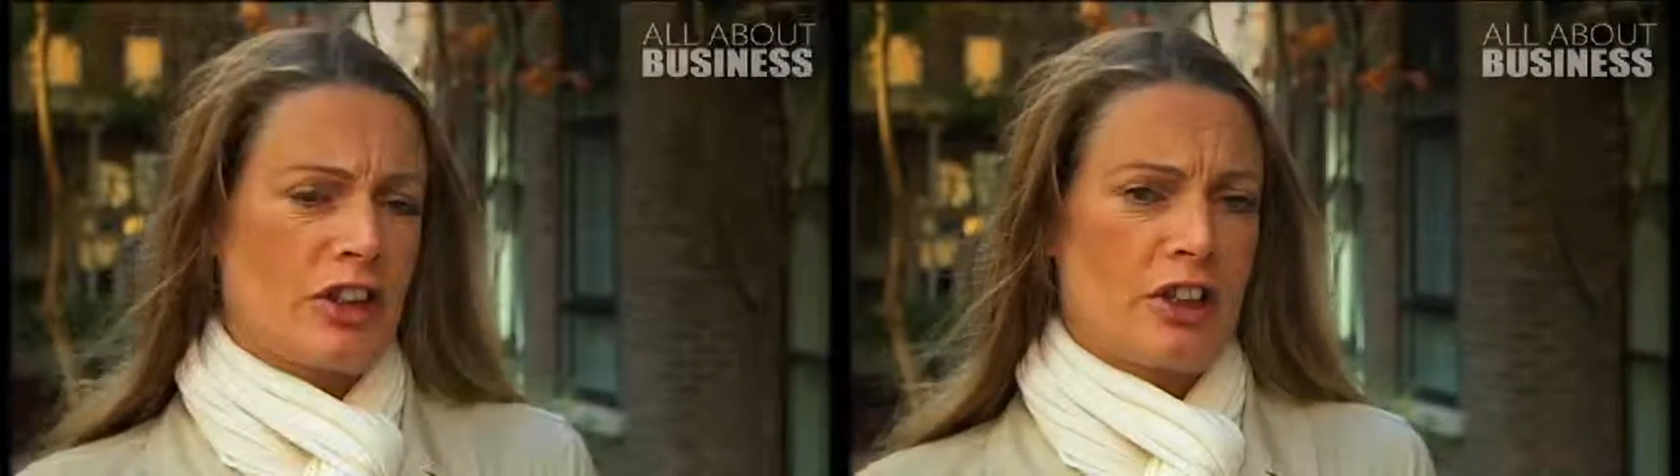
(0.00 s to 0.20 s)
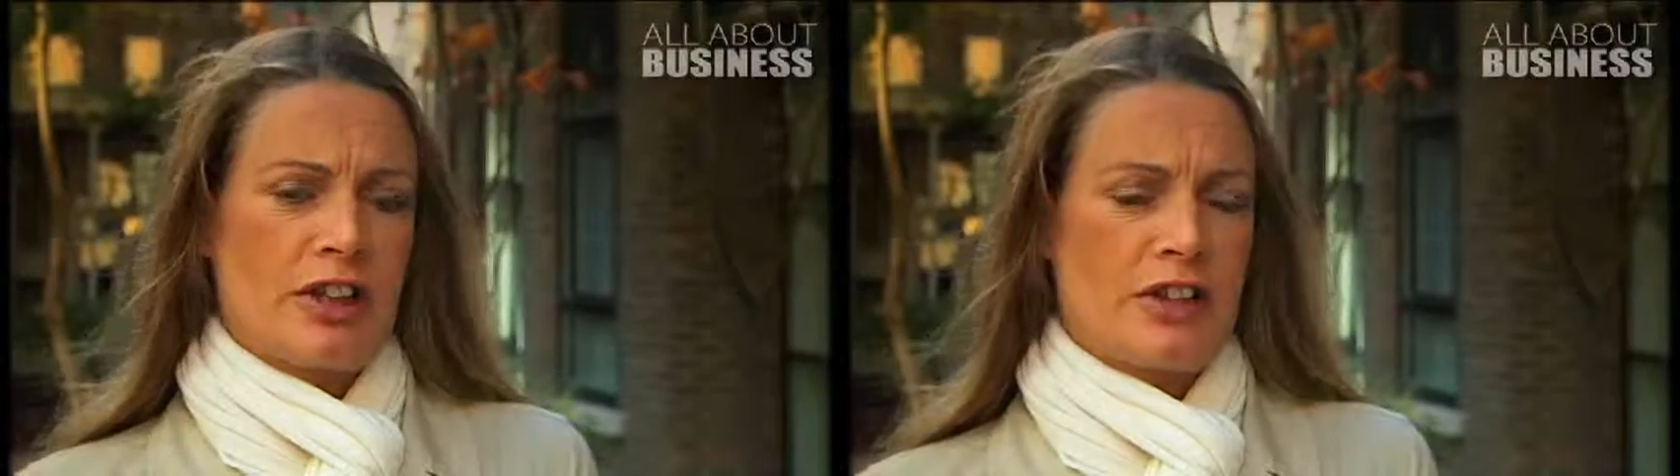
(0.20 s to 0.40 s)

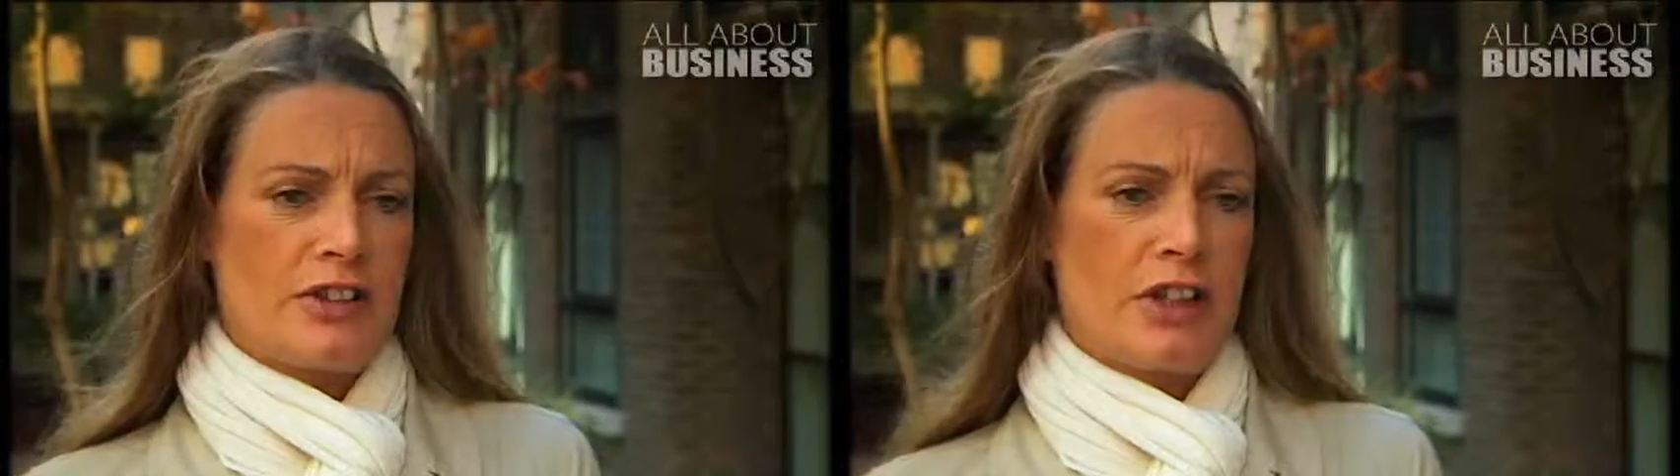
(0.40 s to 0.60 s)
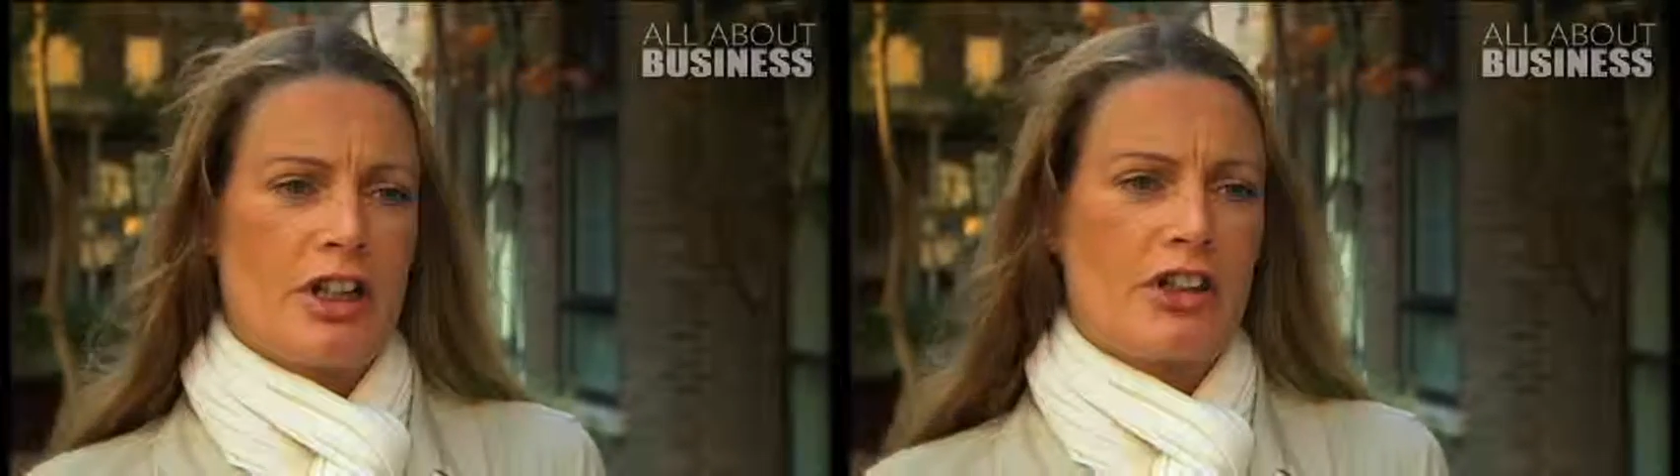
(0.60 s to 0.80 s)
not
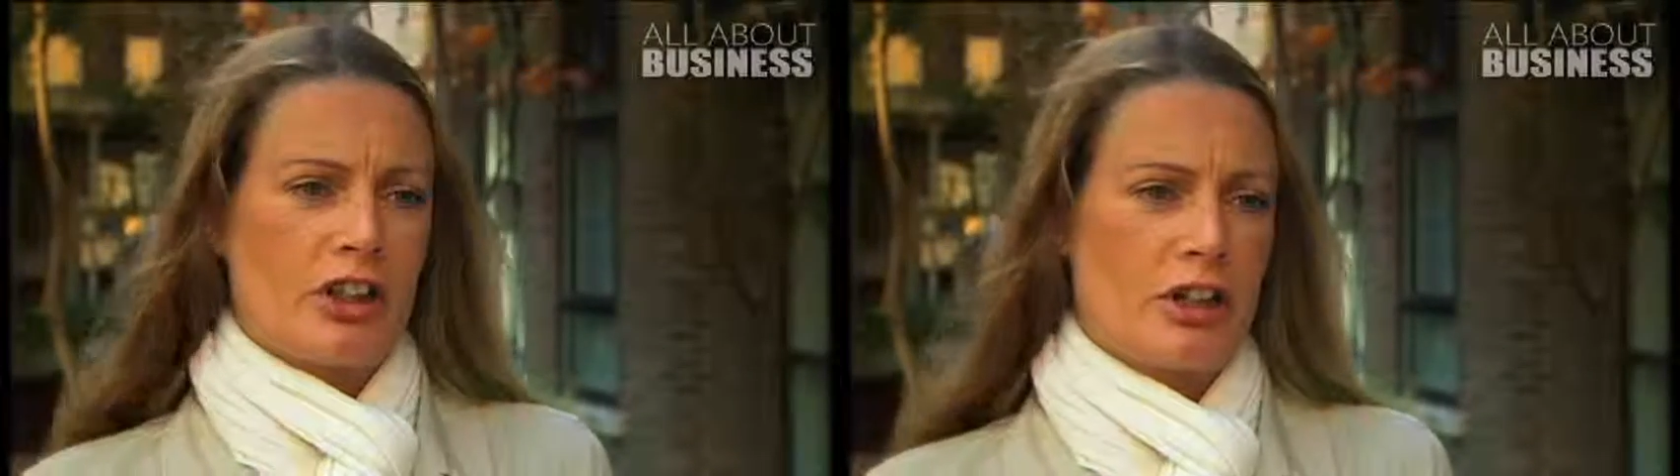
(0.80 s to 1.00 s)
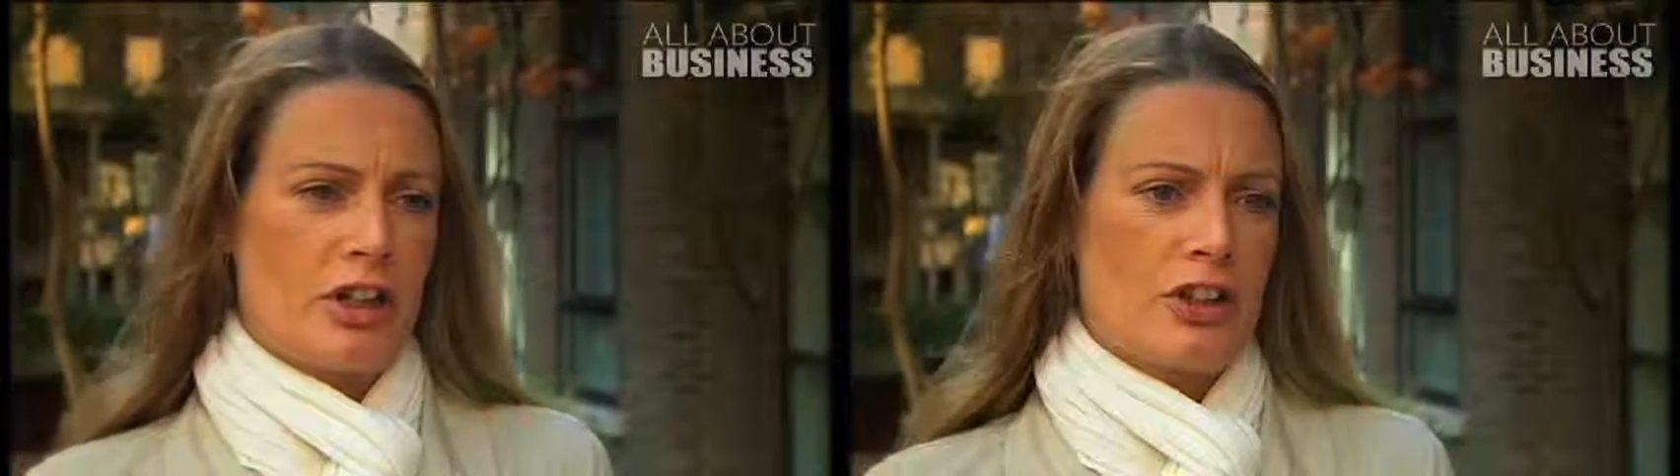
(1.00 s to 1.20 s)
necessarily
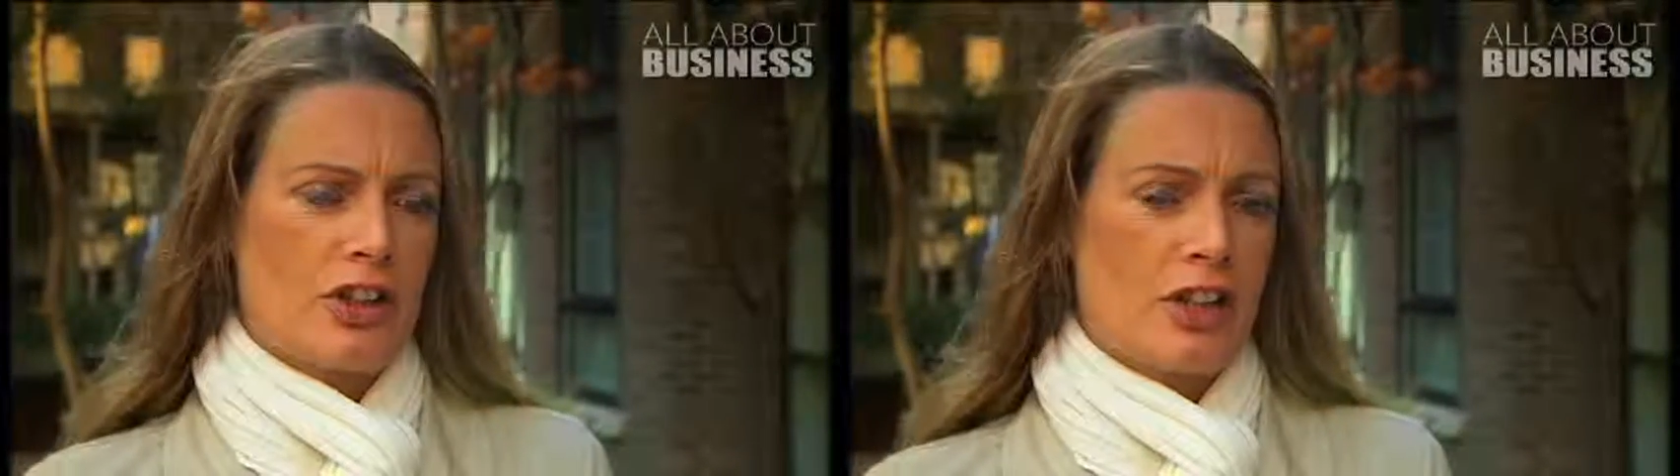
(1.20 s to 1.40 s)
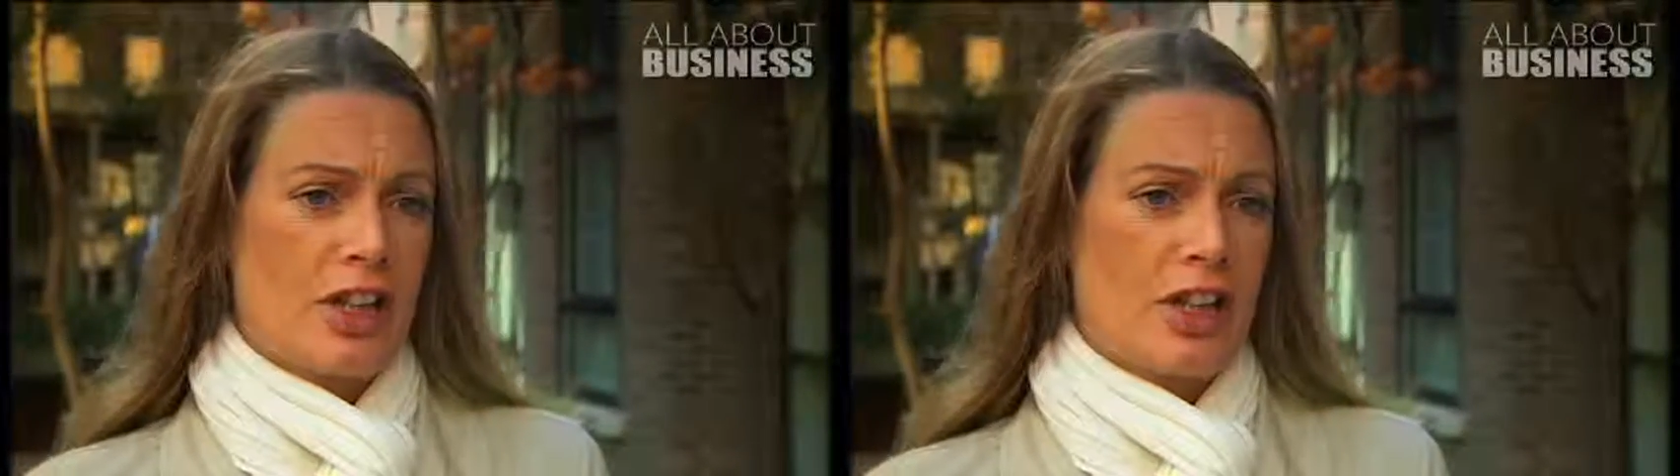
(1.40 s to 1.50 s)
technology,